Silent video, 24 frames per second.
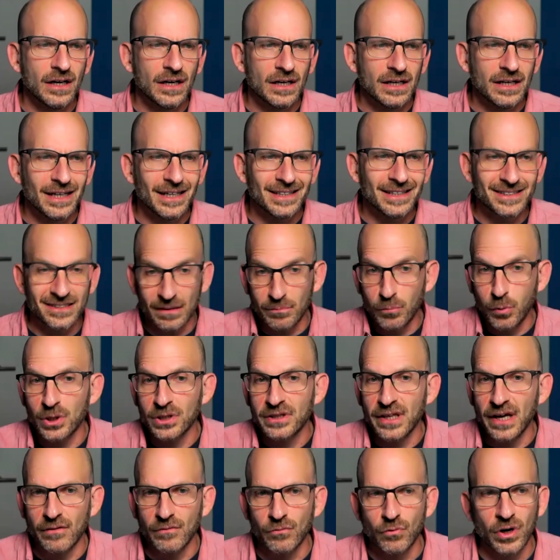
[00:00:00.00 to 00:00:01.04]
at some point
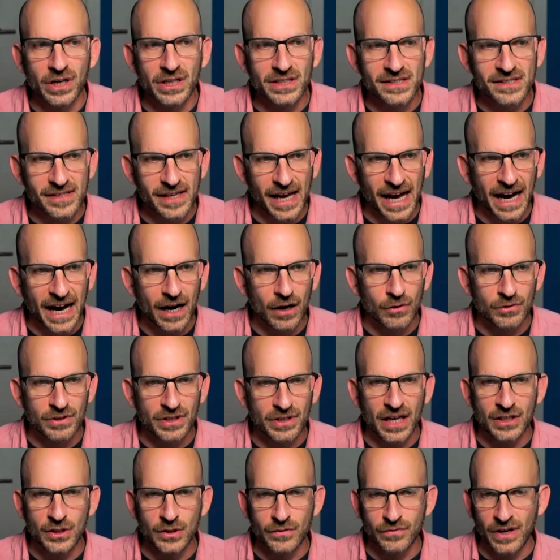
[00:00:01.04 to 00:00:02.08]
that runs out
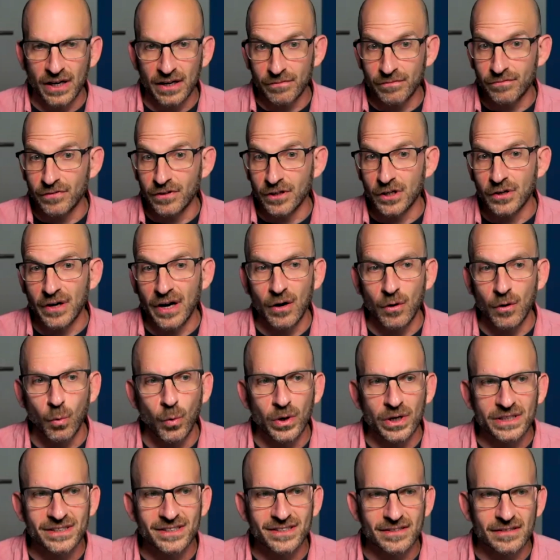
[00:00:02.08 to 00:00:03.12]
and you've got to figure out
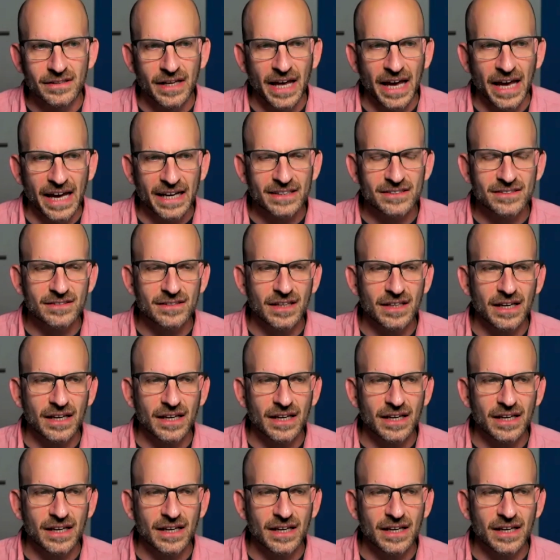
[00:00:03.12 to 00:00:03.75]
what's next.